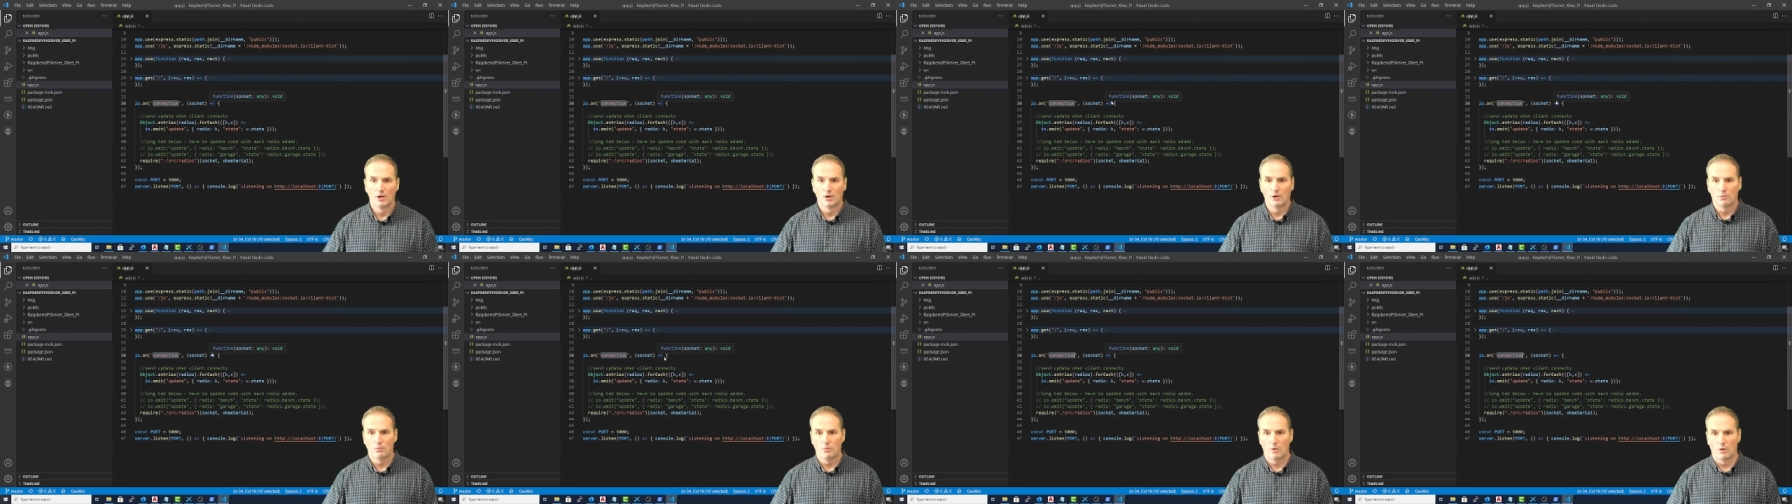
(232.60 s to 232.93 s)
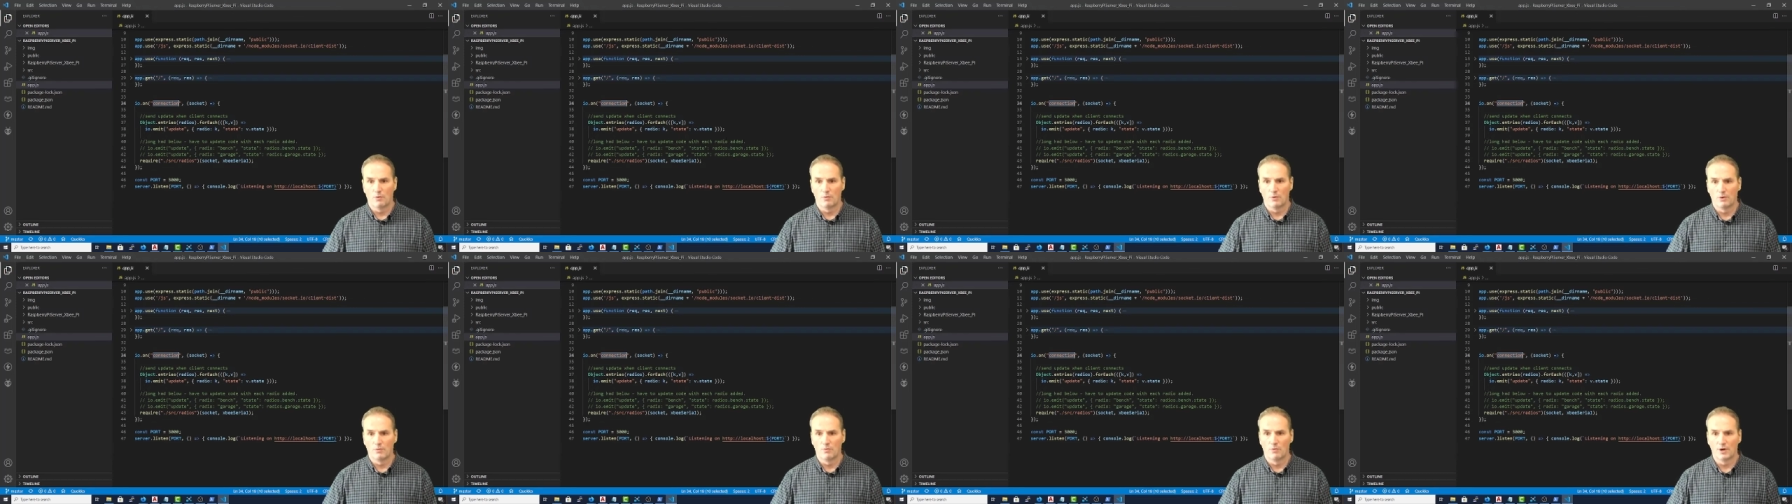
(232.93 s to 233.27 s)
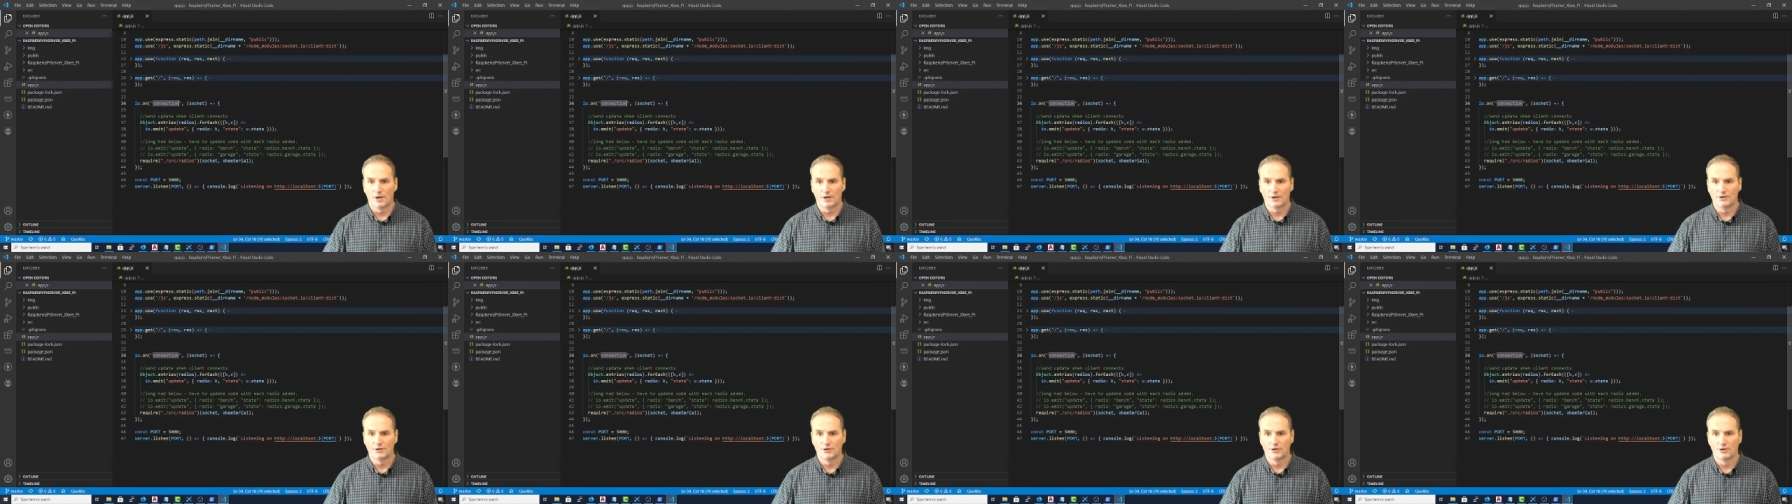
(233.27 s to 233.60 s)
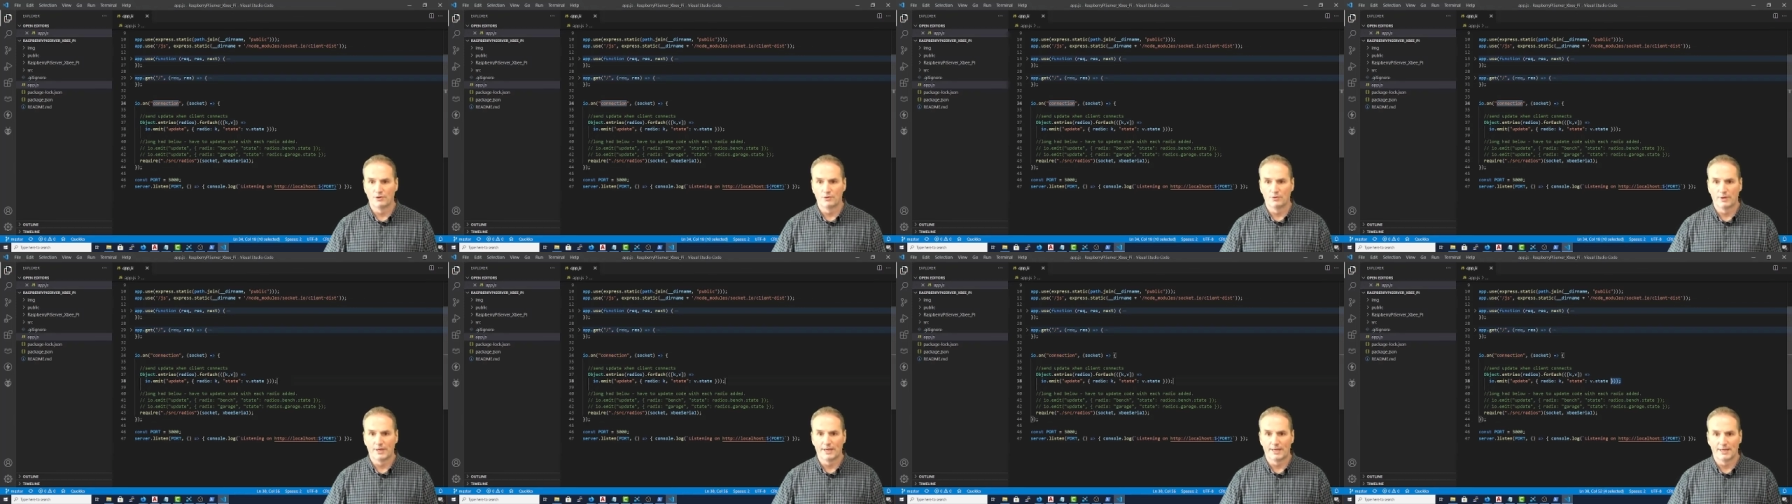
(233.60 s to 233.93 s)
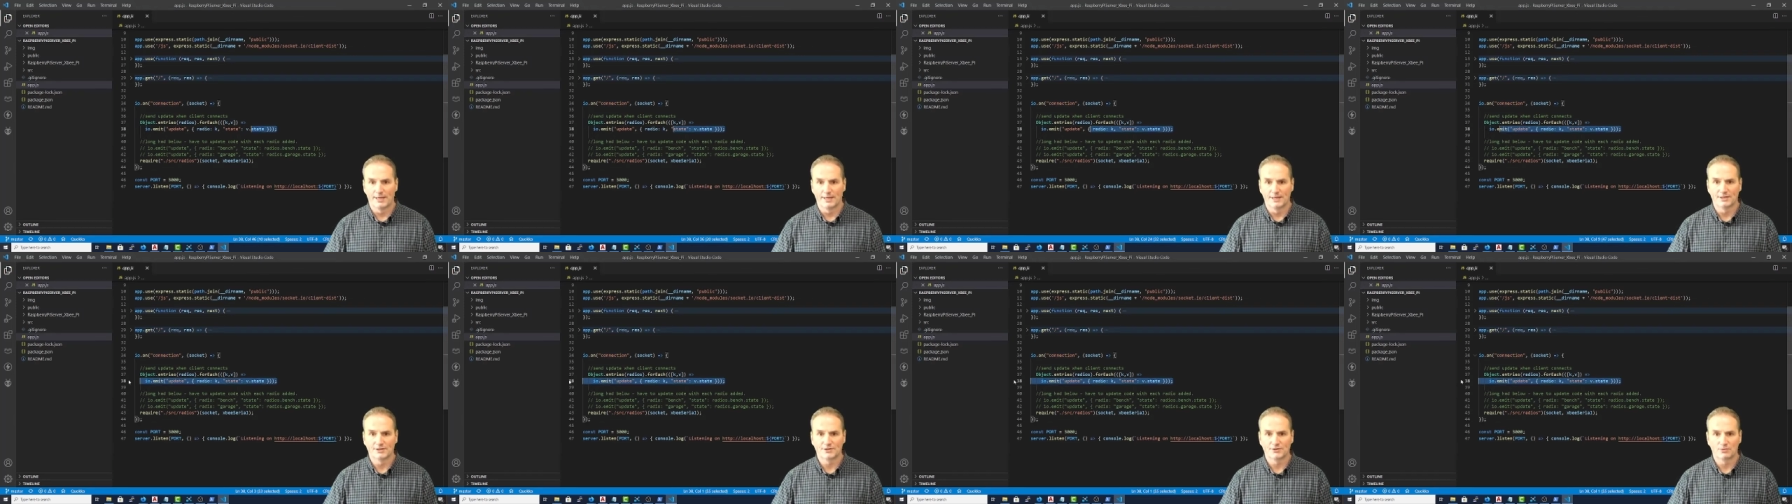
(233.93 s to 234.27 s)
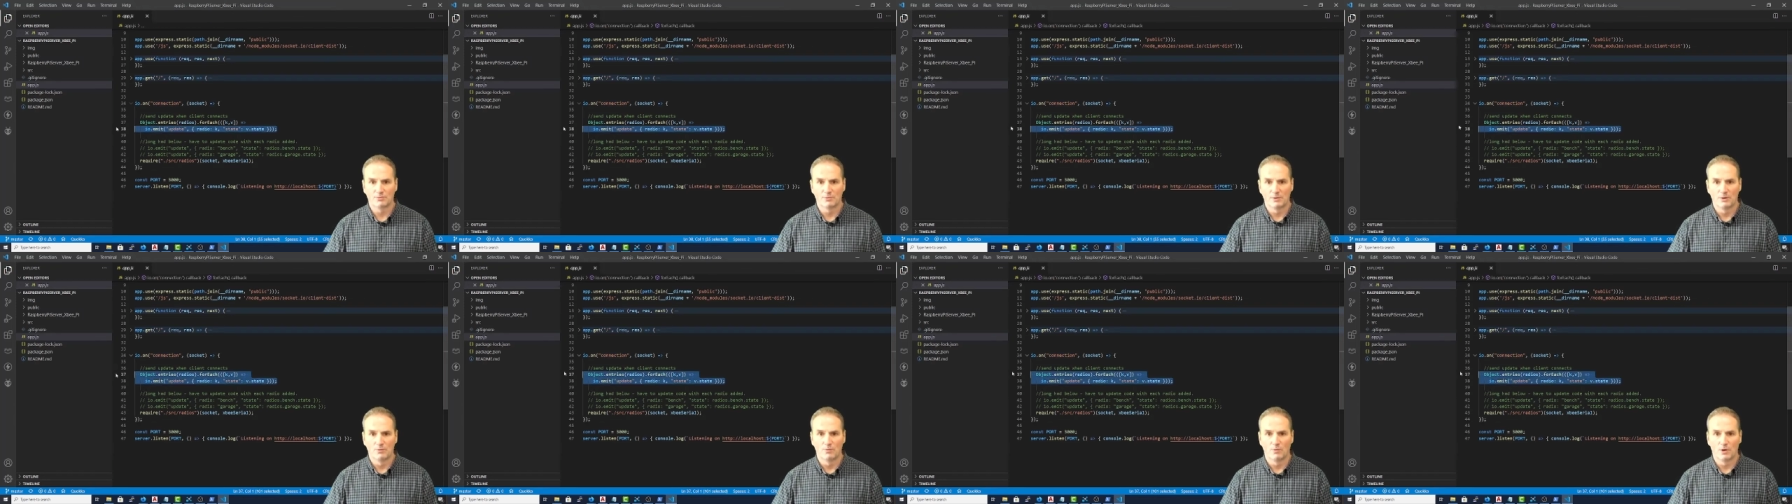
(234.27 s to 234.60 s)
what we want to do is
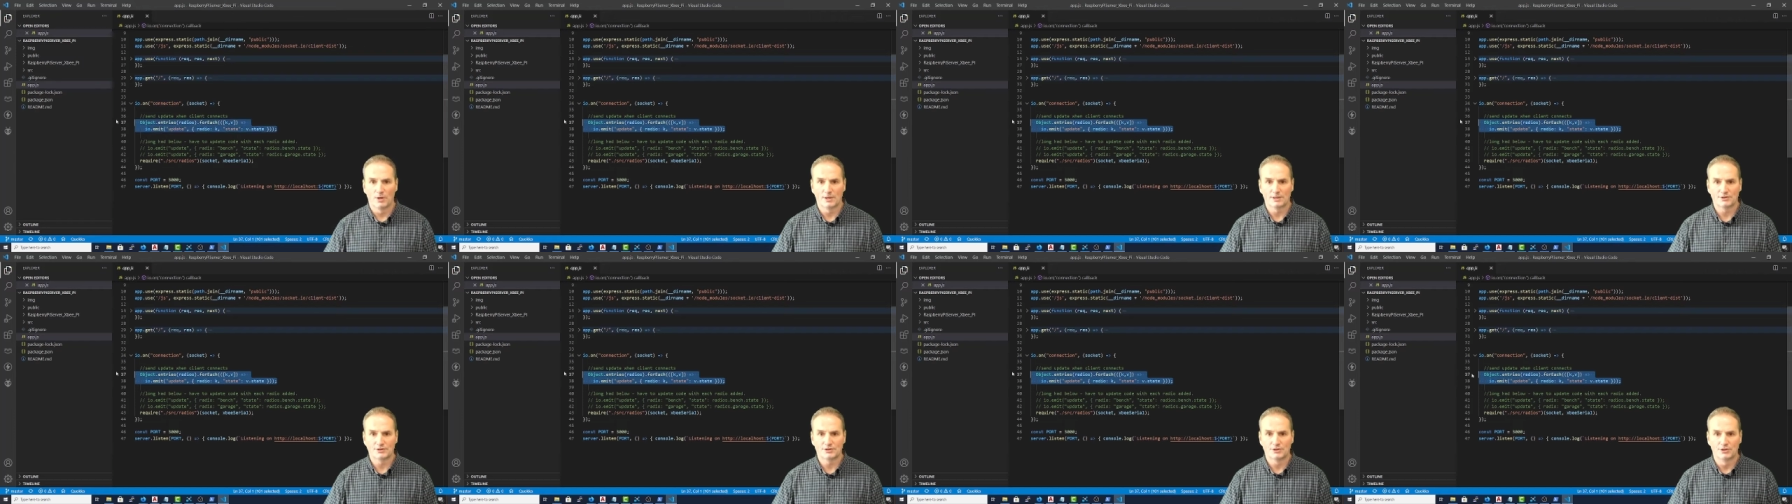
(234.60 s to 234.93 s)
we want